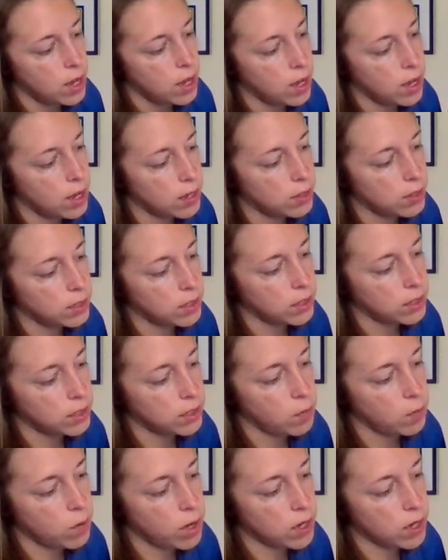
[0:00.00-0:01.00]
and
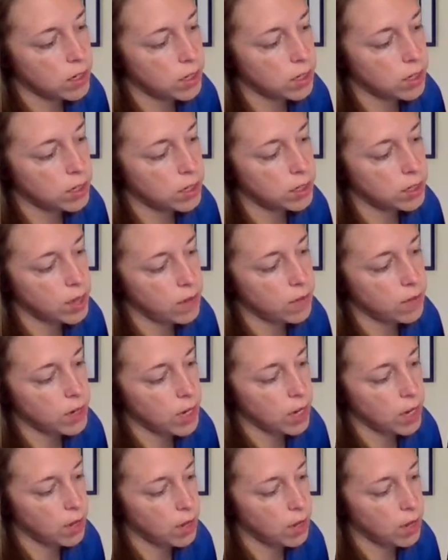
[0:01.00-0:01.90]
61 to 70.